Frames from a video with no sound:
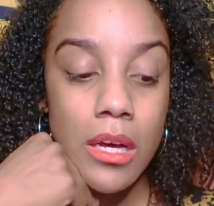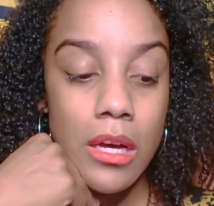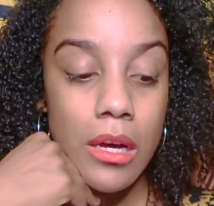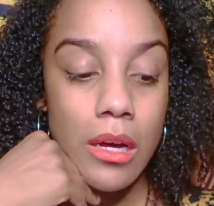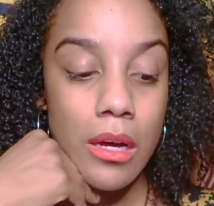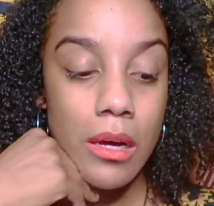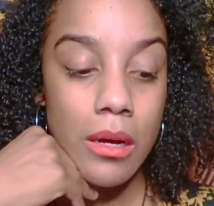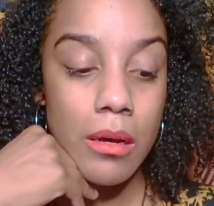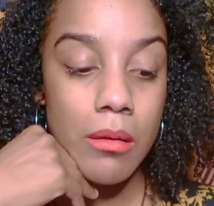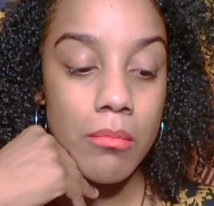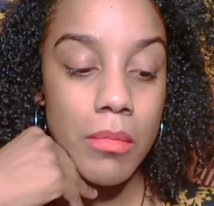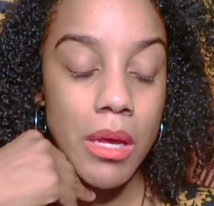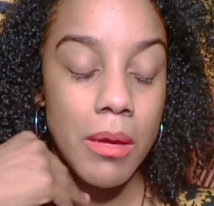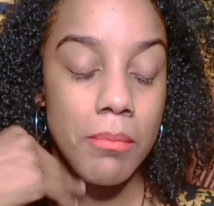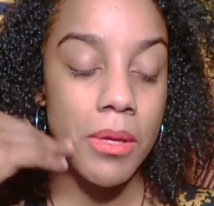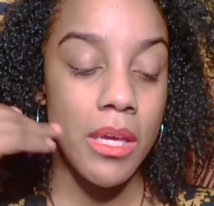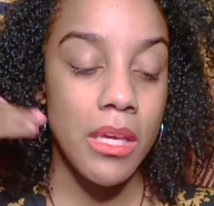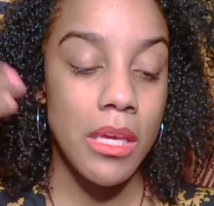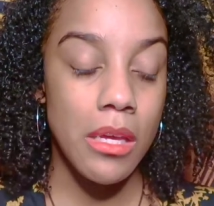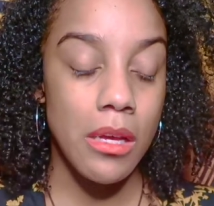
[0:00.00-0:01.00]
Um, I'm
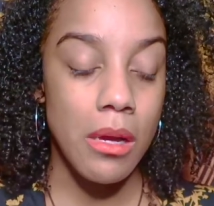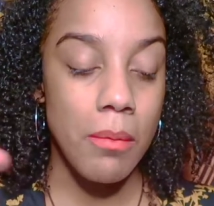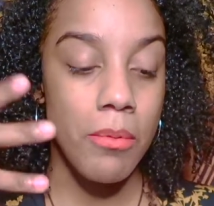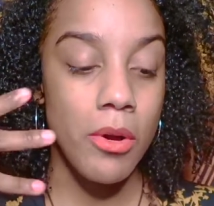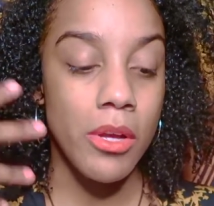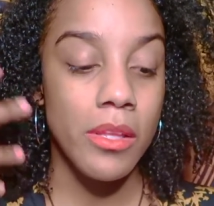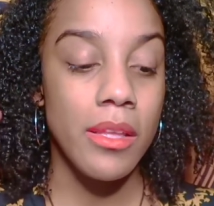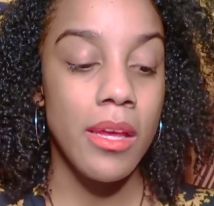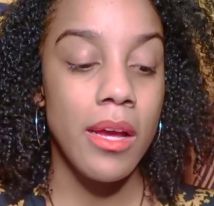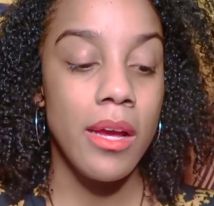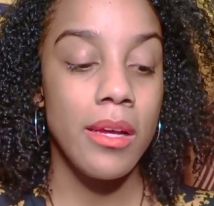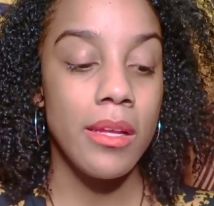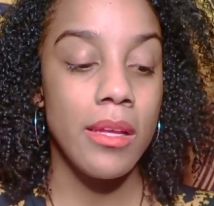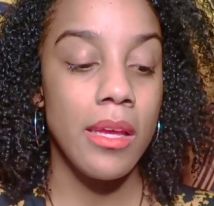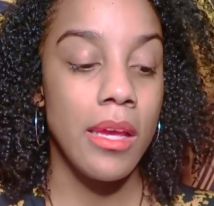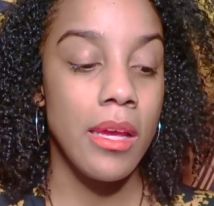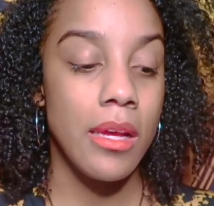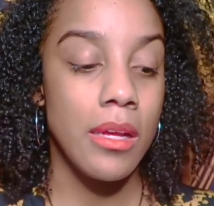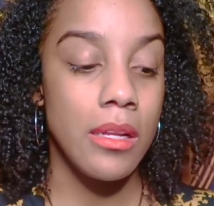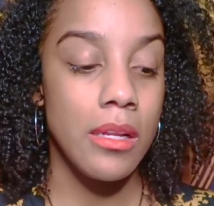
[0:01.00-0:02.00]
picking up on that
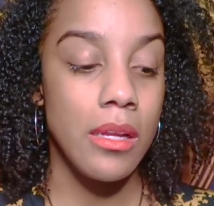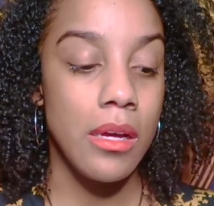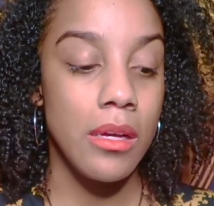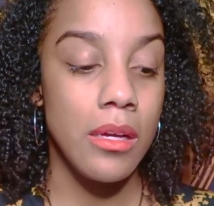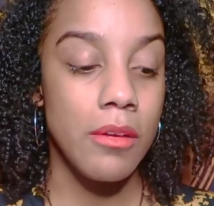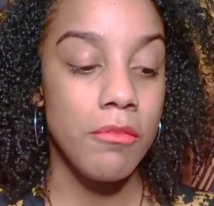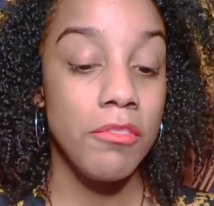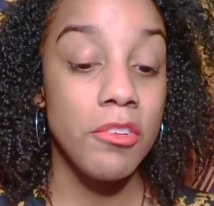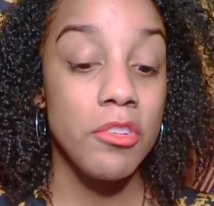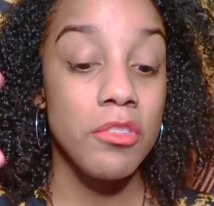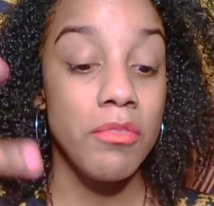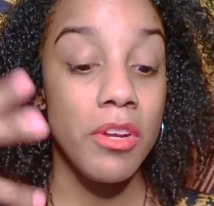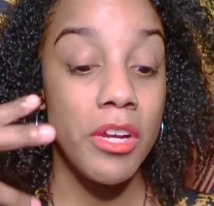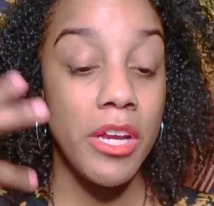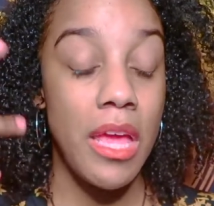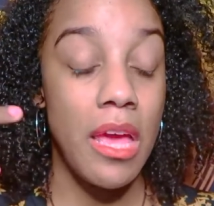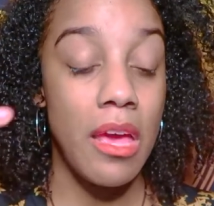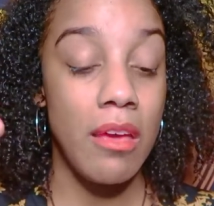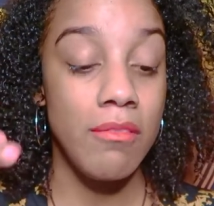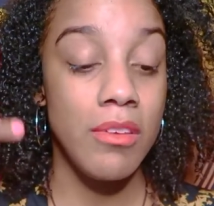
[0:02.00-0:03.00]
and uh, feels very
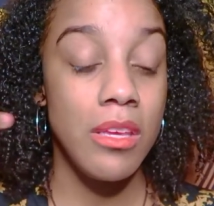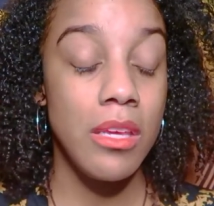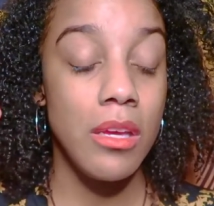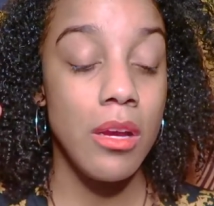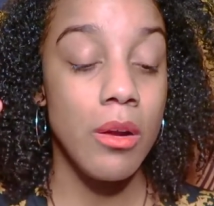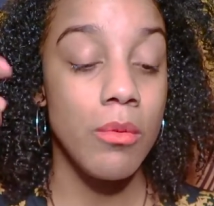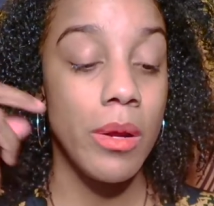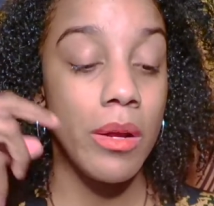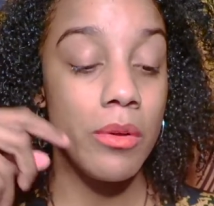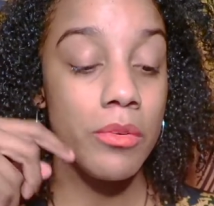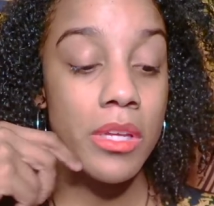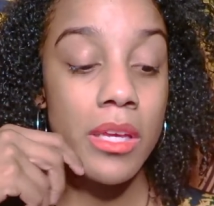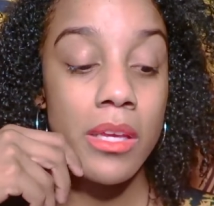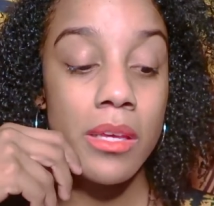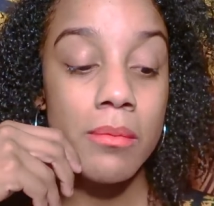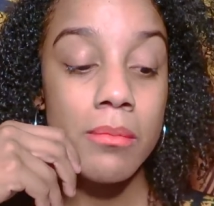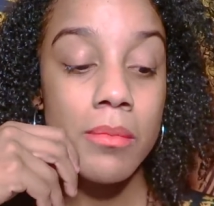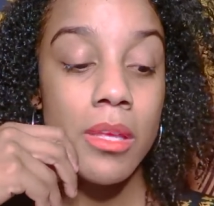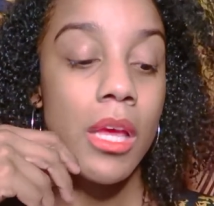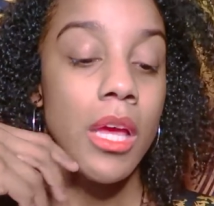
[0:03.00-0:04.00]
heavy around
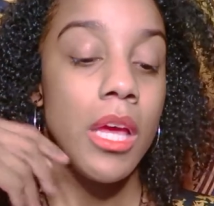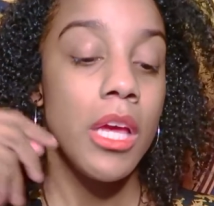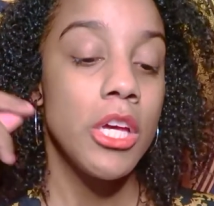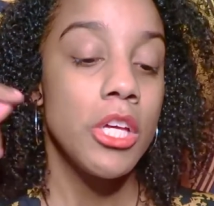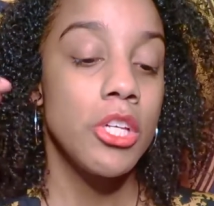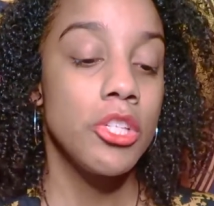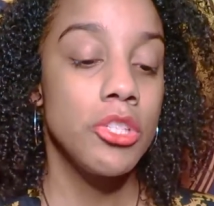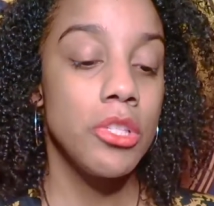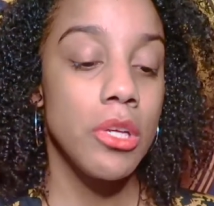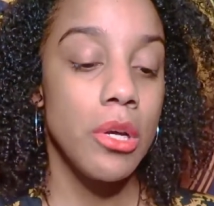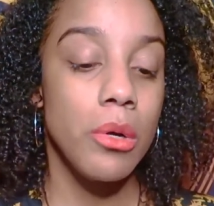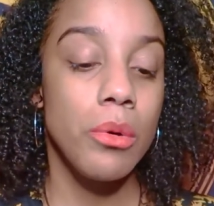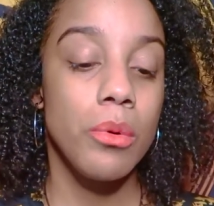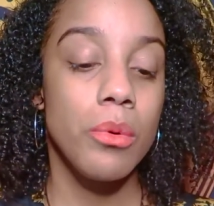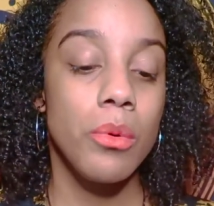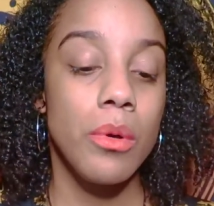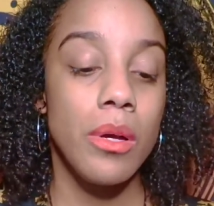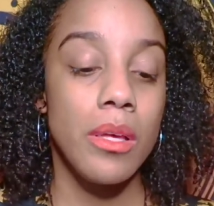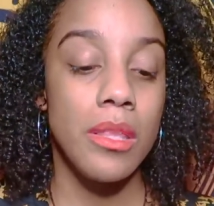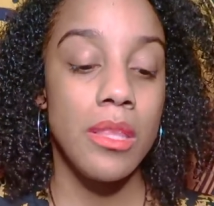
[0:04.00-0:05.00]
him.
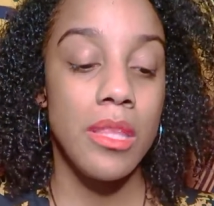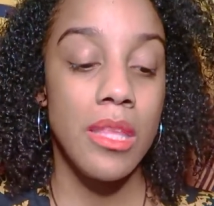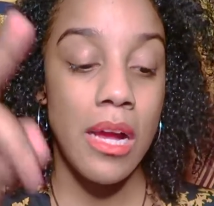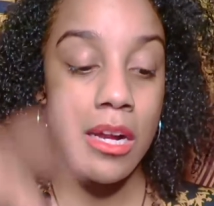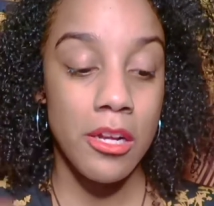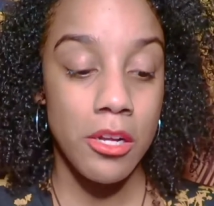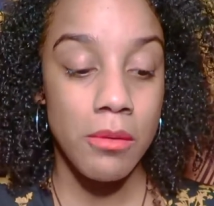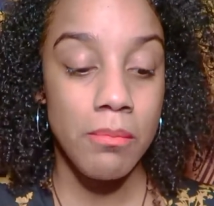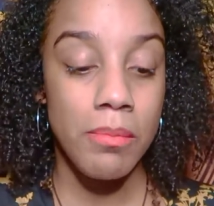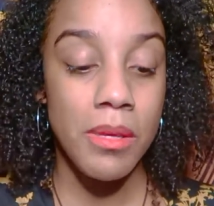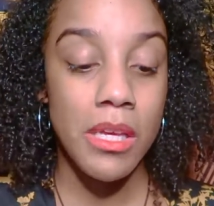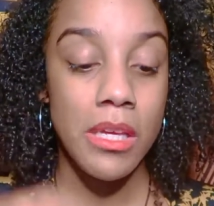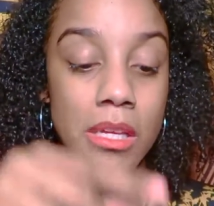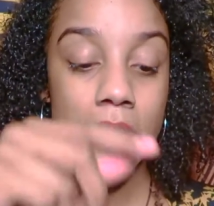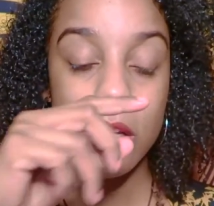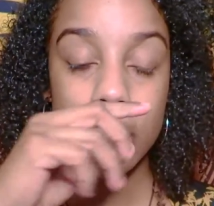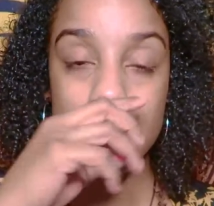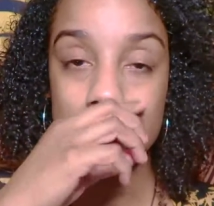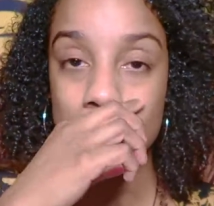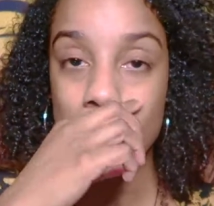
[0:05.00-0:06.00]
So that could be
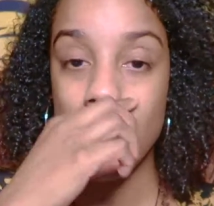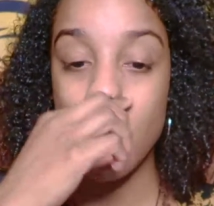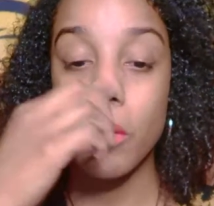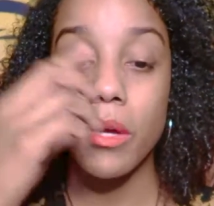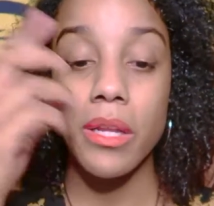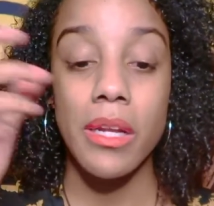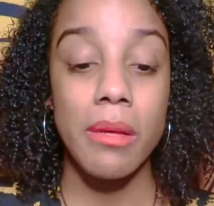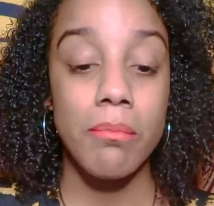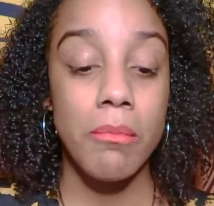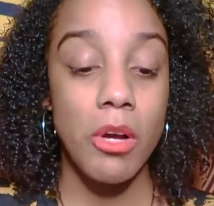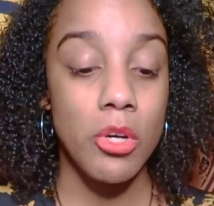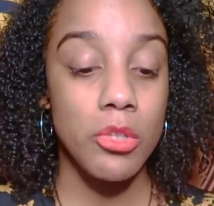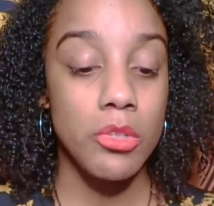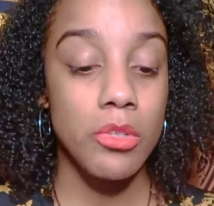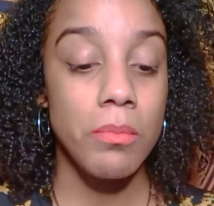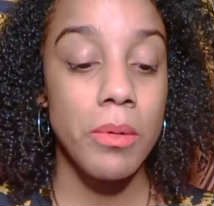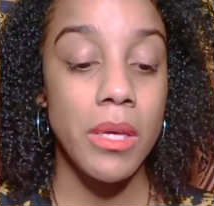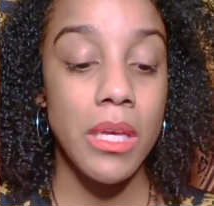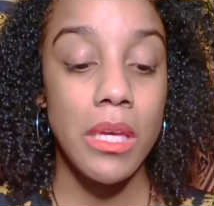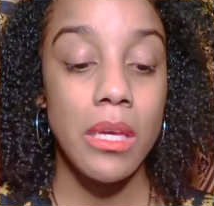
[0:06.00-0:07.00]
it as well. And I'm
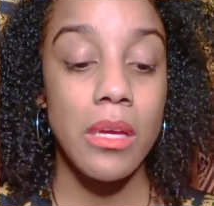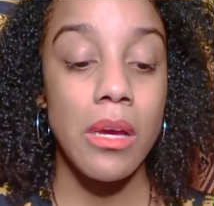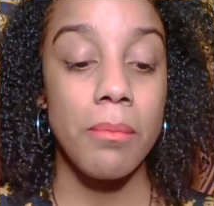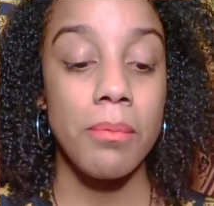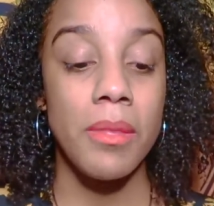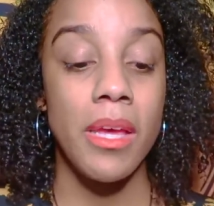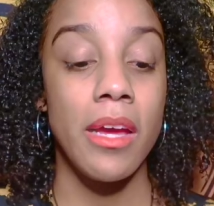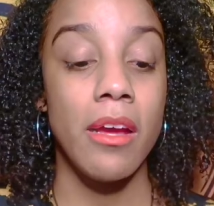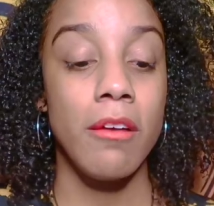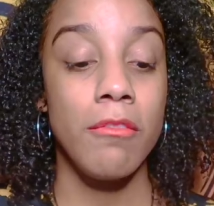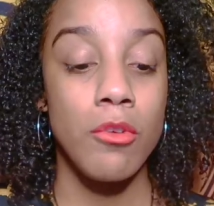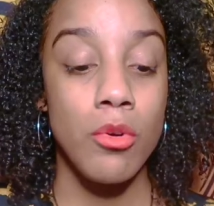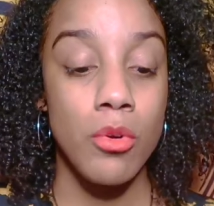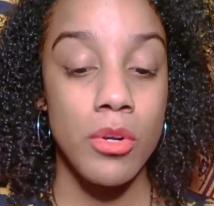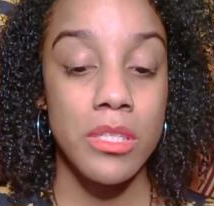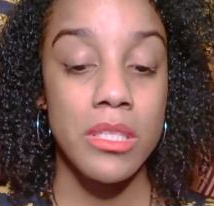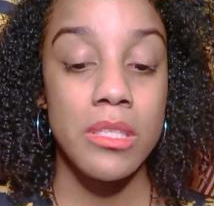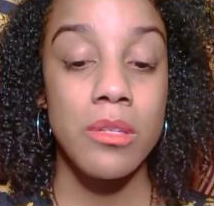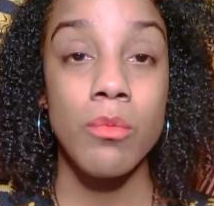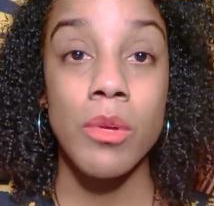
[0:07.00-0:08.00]
also picking up that, of
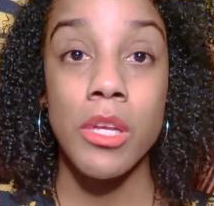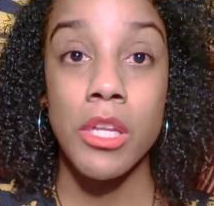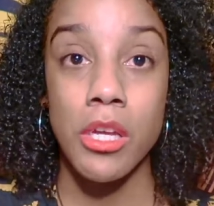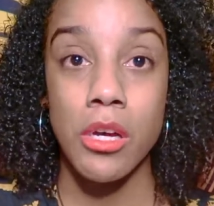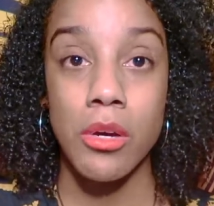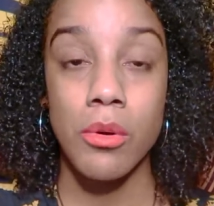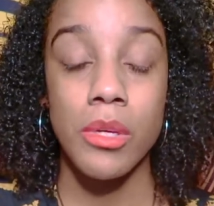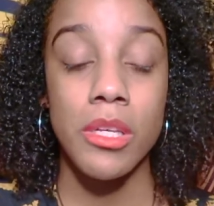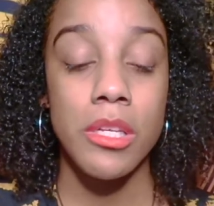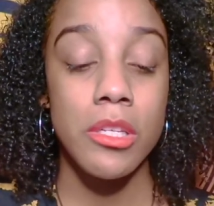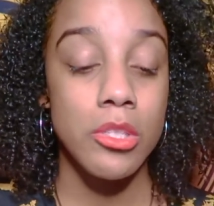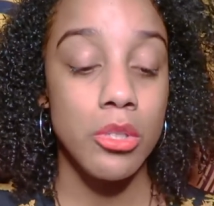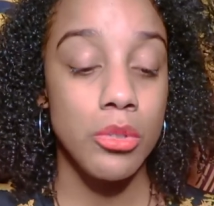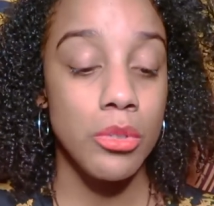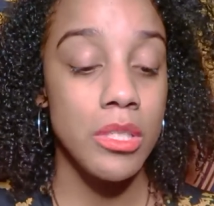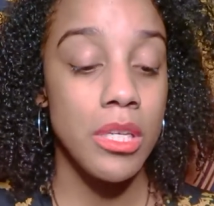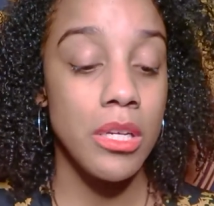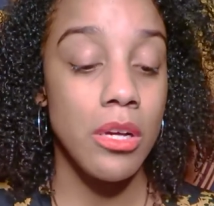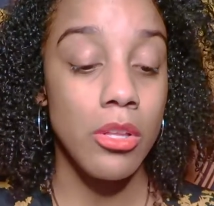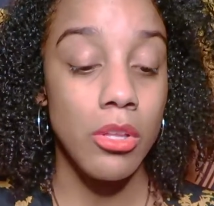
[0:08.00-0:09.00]
course, we know he is
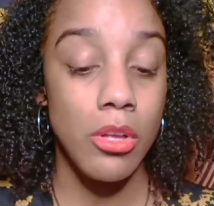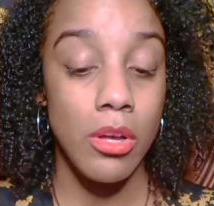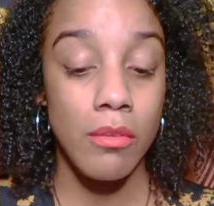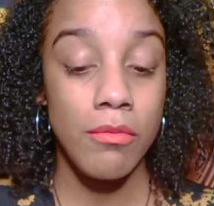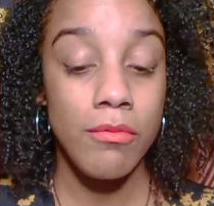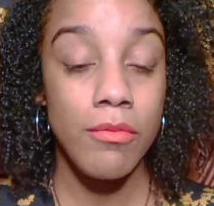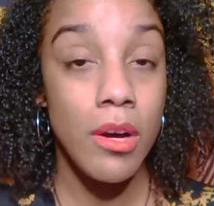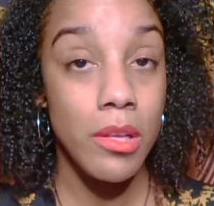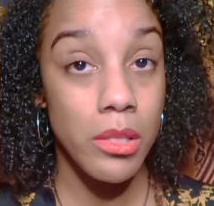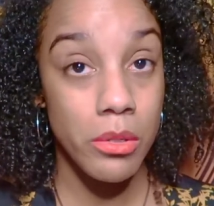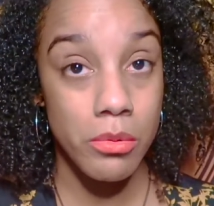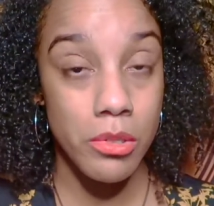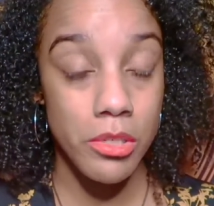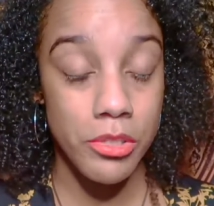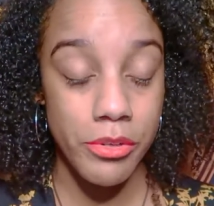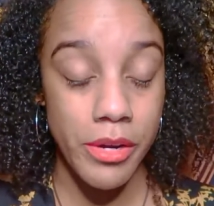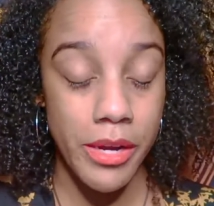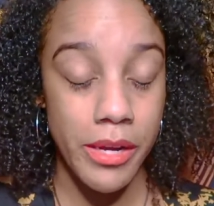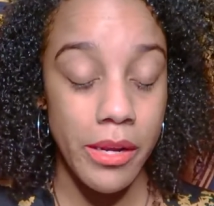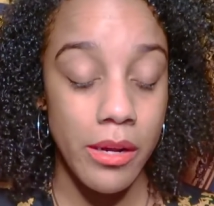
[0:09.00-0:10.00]
losing a lot of
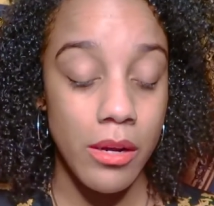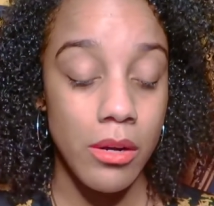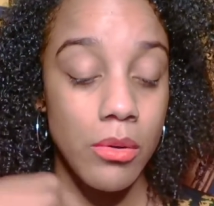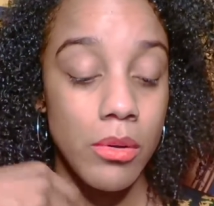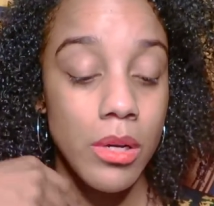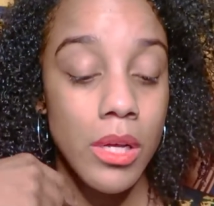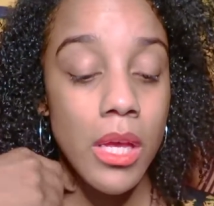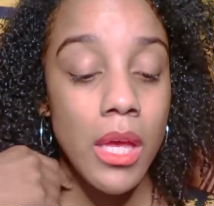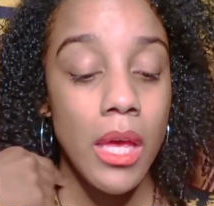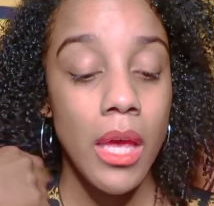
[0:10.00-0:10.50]
followers right now.